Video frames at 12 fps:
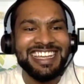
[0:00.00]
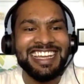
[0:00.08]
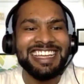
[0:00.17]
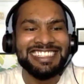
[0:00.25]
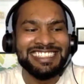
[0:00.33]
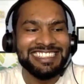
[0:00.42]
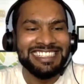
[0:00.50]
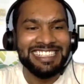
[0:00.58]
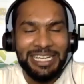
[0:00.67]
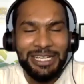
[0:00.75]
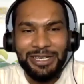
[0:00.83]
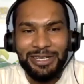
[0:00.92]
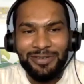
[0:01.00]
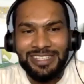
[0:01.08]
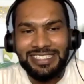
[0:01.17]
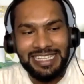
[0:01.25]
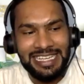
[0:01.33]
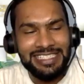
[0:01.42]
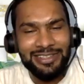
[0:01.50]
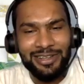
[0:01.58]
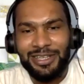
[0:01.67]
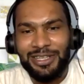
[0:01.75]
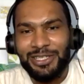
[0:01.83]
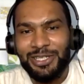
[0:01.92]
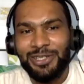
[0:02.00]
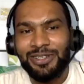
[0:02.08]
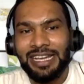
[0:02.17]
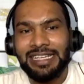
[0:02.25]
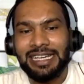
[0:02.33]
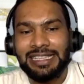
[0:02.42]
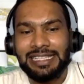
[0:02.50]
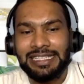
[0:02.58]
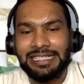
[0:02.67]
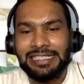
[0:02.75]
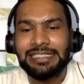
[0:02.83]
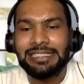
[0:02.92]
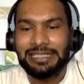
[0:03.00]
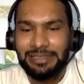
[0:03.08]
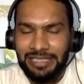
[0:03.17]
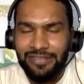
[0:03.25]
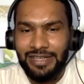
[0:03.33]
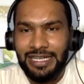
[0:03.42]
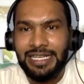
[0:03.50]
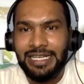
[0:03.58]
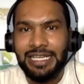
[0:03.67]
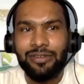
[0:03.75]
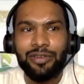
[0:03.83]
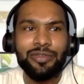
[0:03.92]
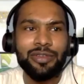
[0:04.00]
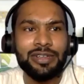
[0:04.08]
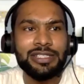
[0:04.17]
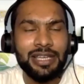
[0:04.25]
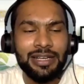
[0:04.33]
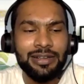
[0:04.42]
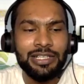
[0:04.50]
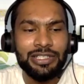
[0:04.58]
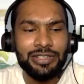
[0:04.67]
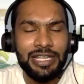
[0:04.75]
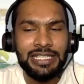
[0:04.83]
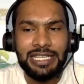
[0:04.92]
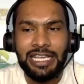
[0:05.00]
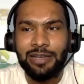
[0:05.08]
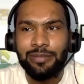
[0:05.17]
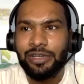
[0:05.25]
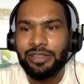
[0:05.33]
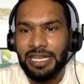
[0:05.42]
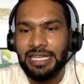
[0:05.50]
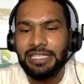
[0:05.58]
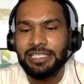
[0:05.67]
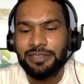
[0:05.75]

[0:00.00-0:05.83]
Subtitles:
And it was great talking to you. And I think definitely our viewers are going to get help on that.